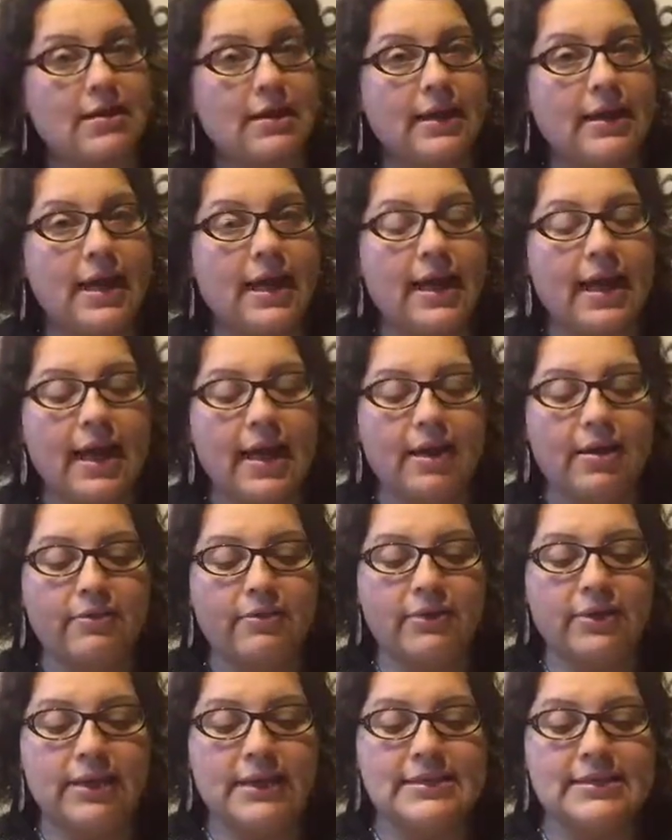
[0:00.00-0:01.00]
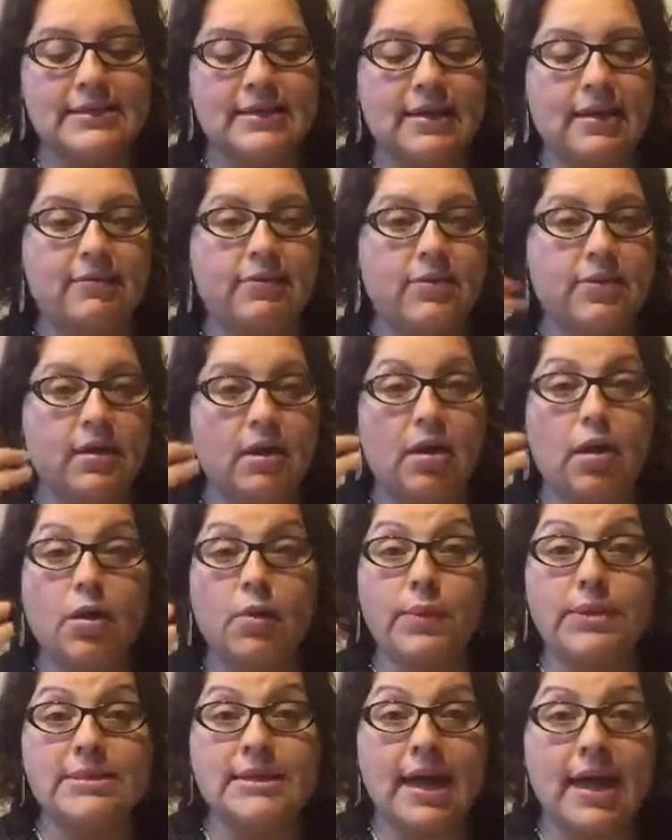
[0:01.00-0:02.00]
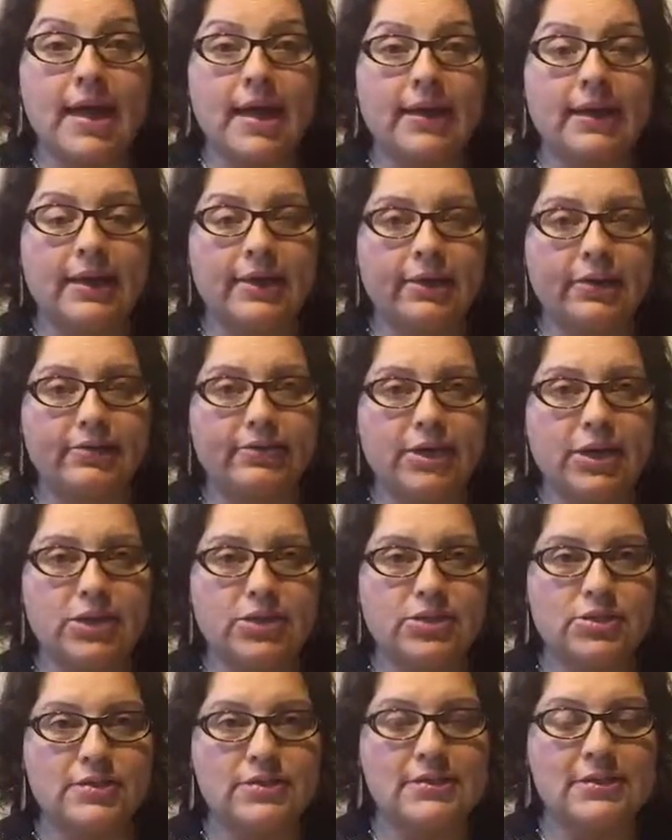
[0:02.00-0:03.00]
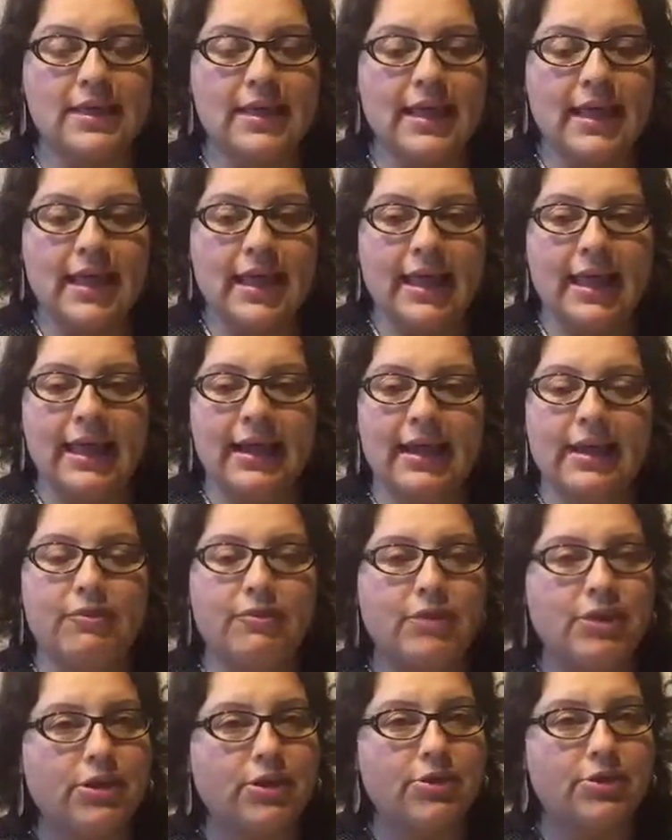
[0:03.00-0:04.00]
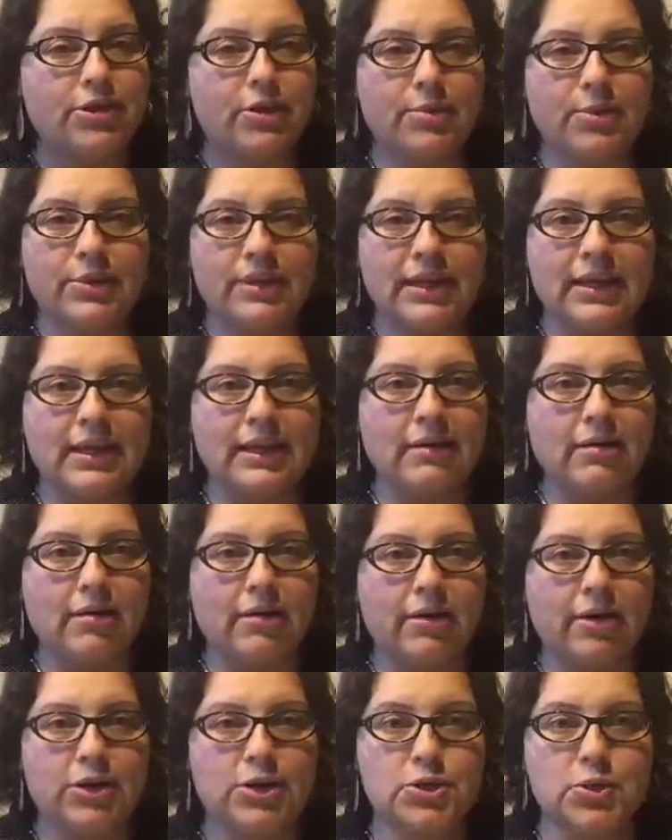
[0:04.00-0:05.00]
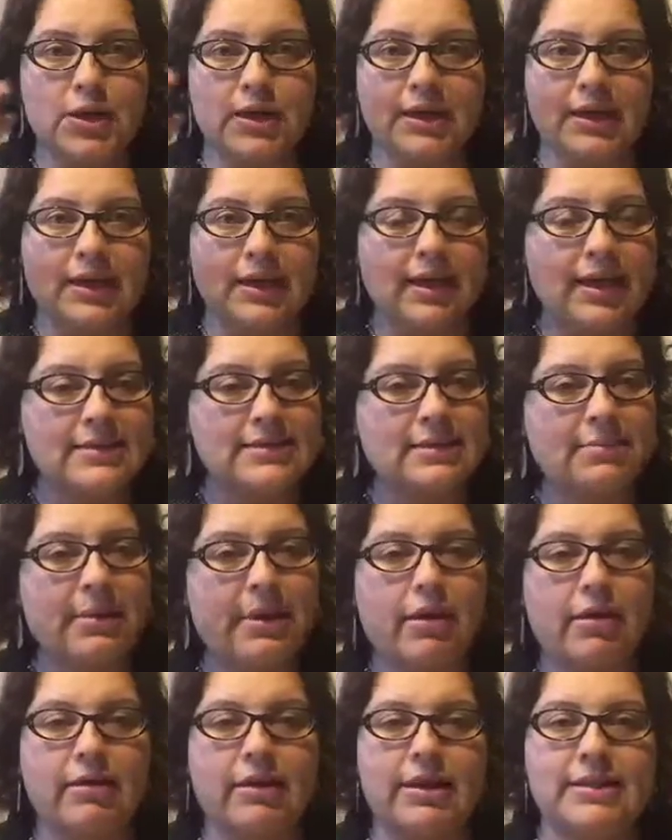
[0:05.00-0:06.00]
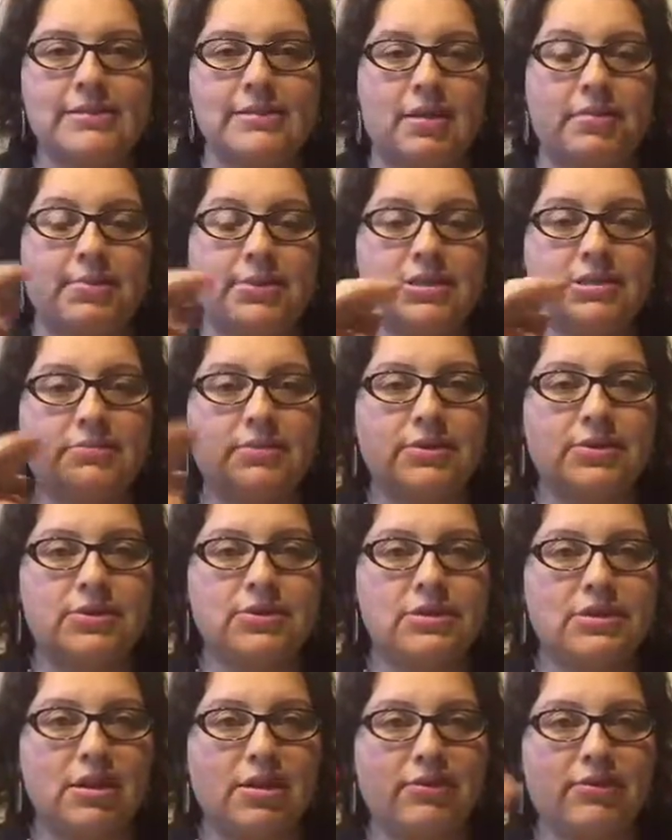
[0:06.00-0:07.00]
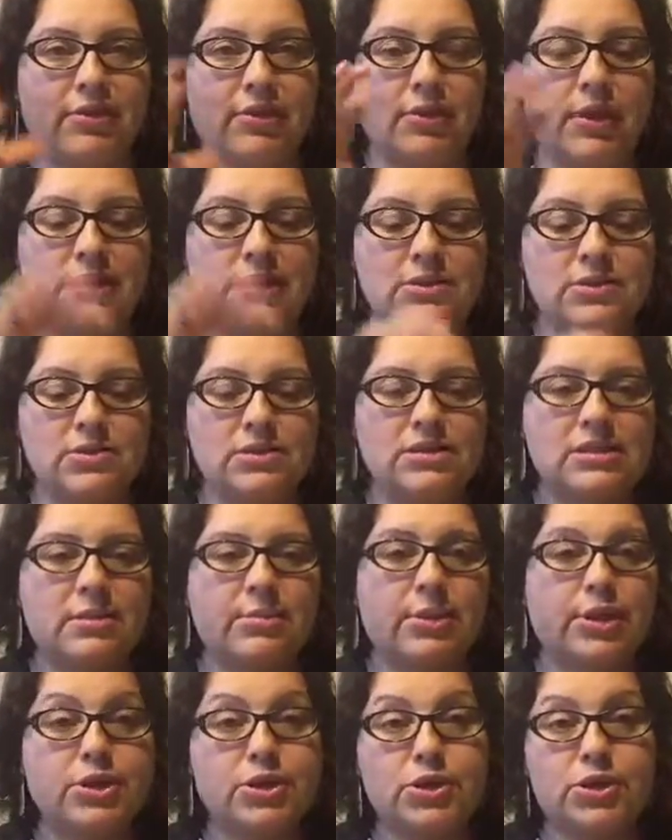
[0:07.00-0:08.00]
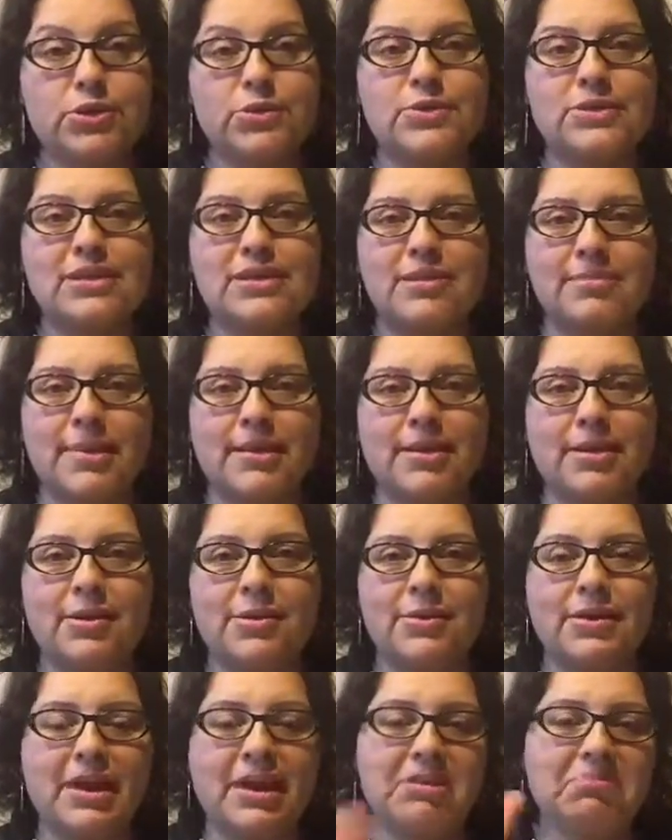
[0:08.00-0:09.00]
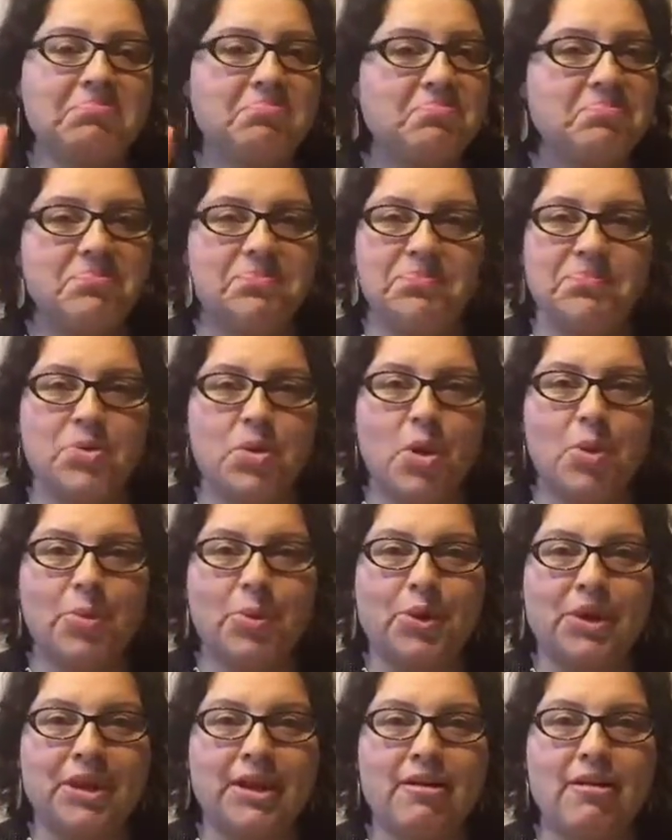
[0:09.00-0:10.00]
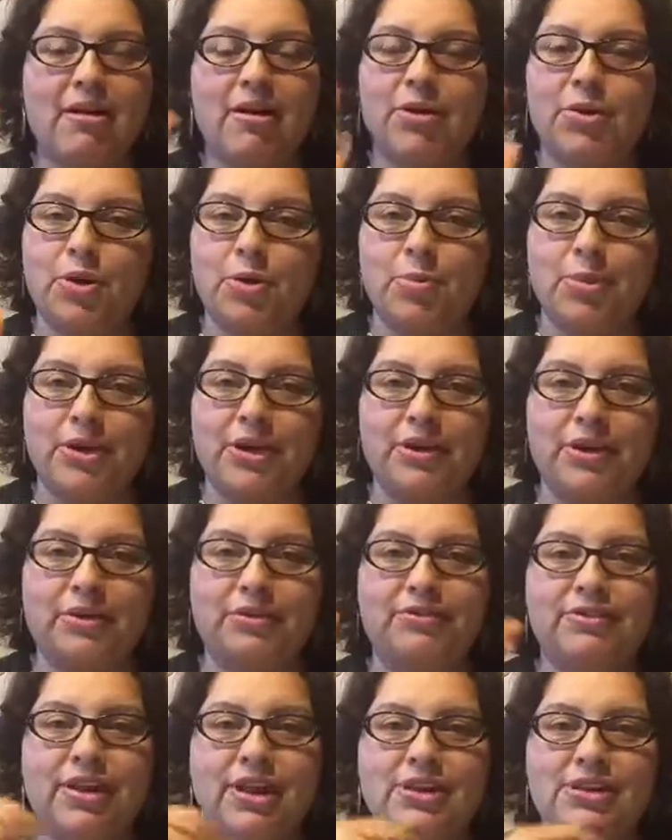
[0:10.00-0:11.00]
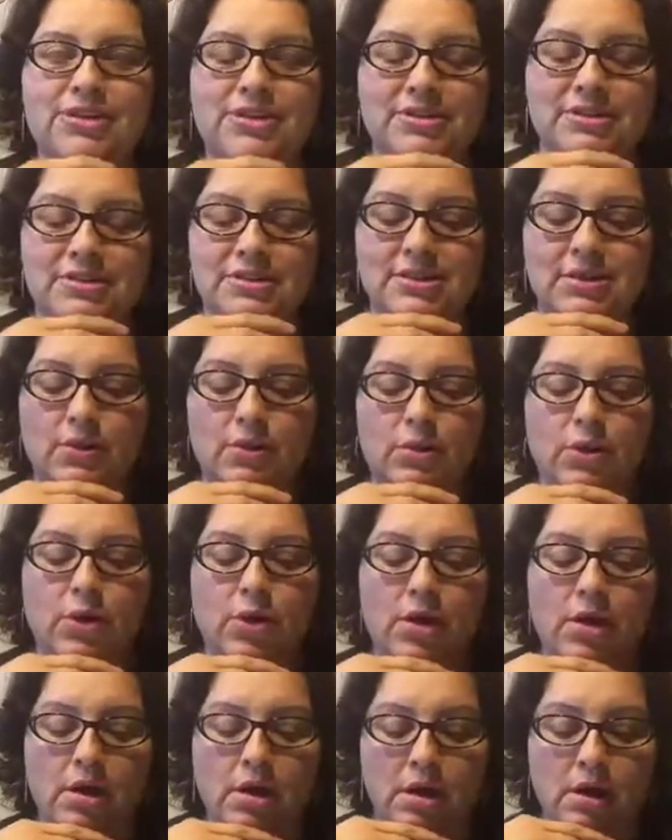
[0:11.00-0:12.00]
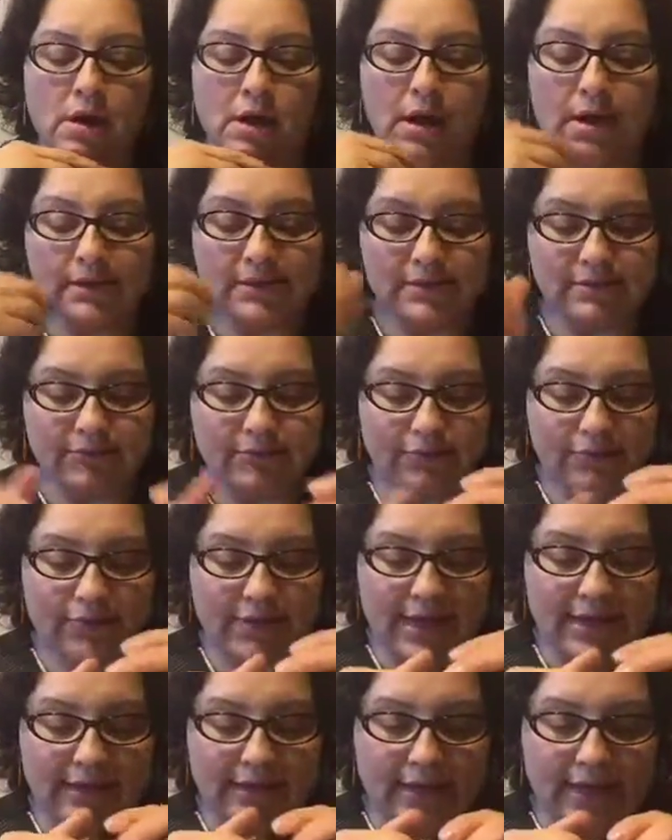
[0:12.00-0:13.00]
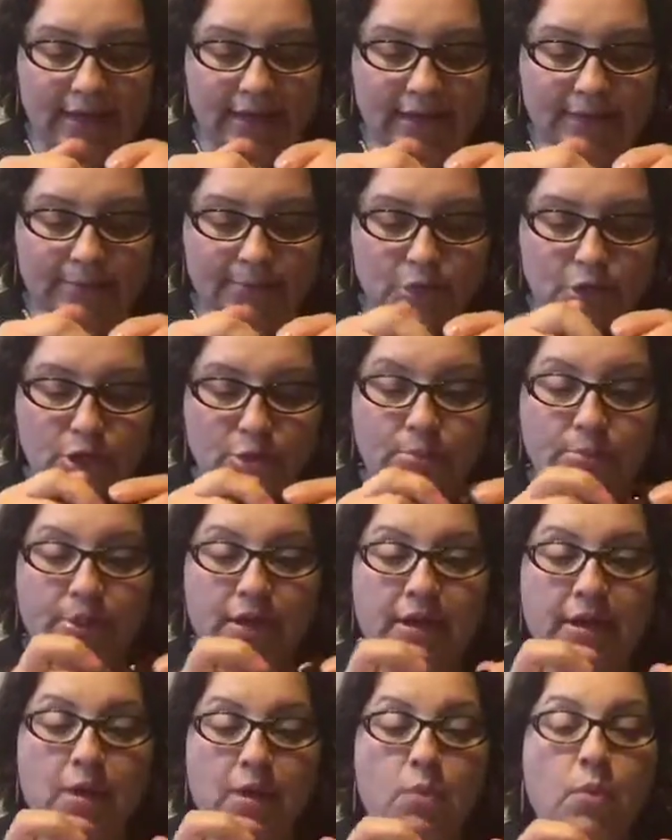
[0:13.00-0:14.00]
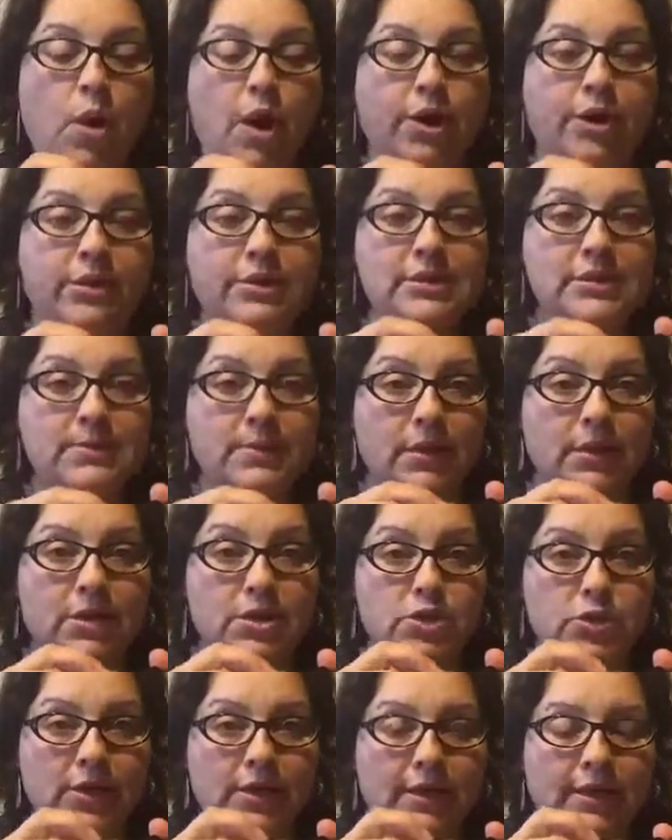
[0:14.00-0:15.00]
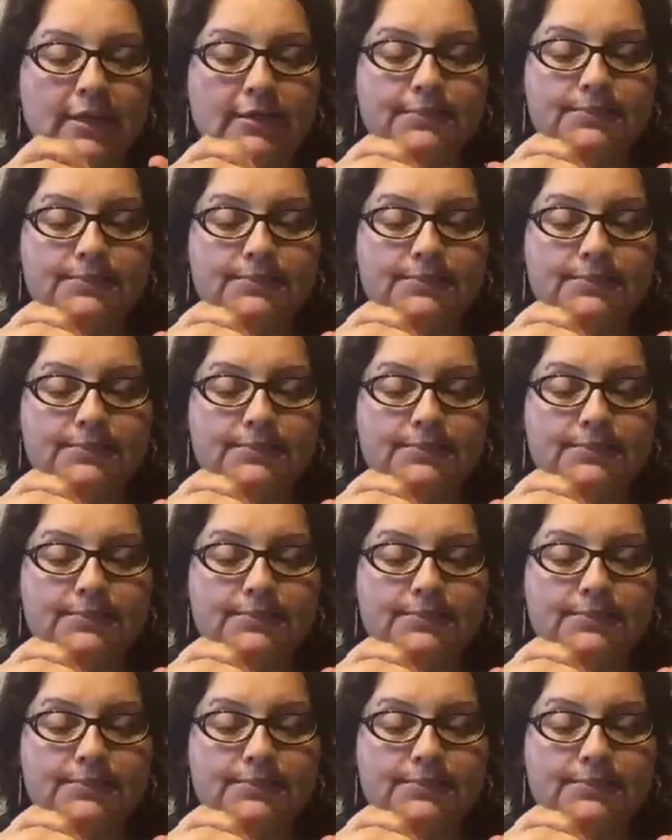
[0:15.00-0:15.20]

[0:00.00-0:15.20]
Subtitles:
Like I have a niece and nephew that always had ear infections, and every year they were in the ER trying to get antibiotics and a bunch of other stuff. And as soon as they were introduced to the Melaleuca, no more ER, no more ear infections. So awesome for that. You can put it in water as well and drink it.